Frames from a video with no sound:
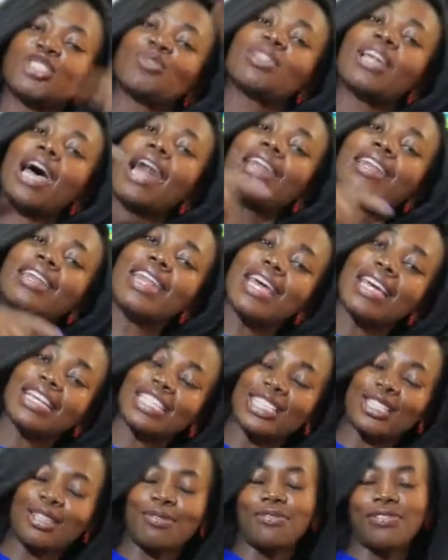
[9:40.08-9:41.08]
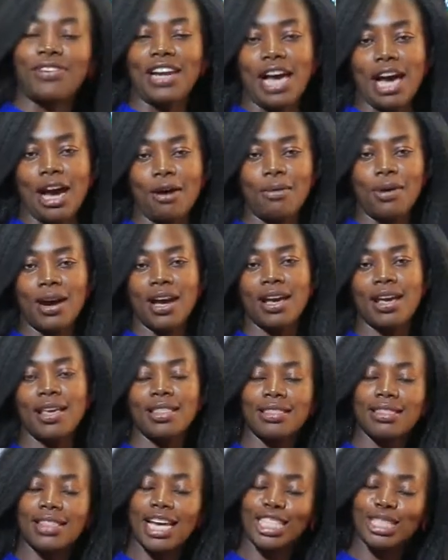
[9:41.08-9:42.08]
to the next flower,
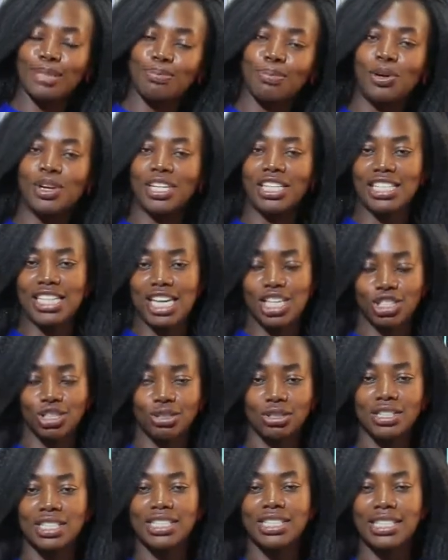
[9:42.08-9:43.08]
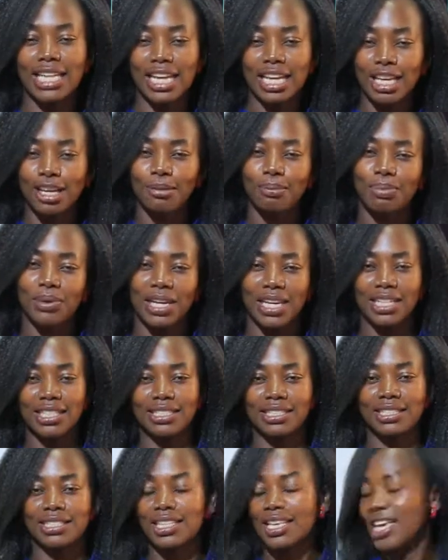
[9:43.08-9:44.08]
thus pollination taking
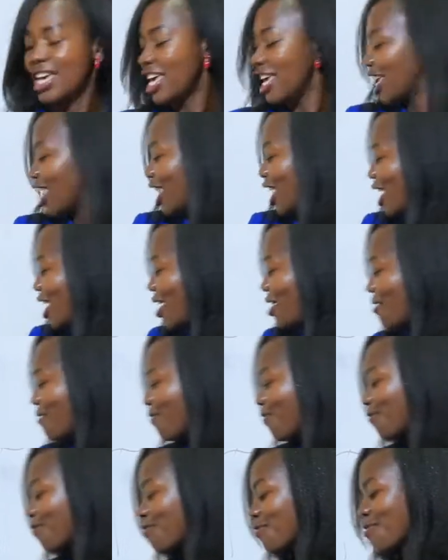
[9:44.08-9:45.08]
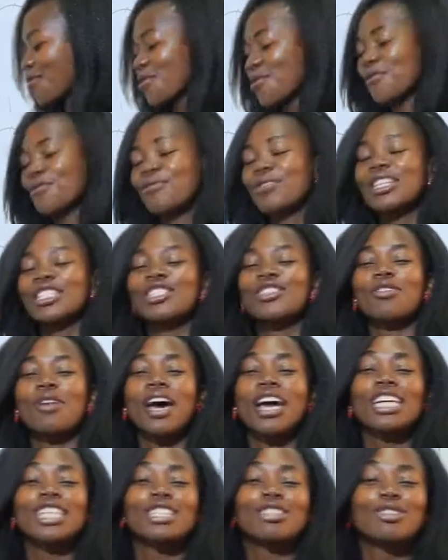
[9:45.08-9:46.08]
place. If we
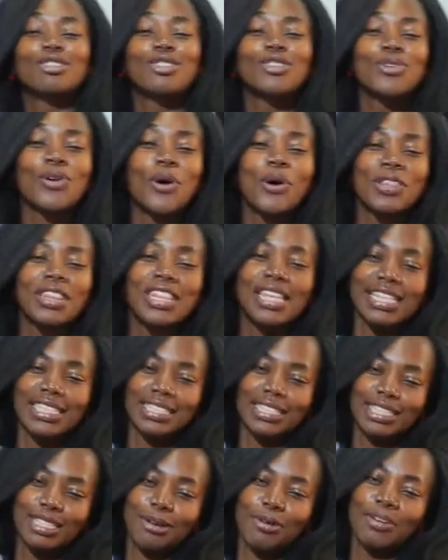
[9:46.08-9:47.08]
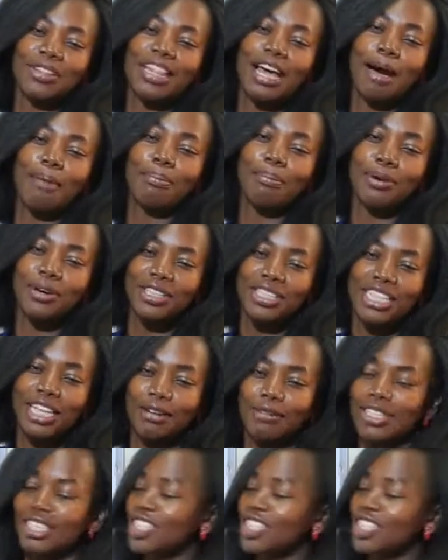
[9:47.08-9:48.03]
try to draw this on the board, the way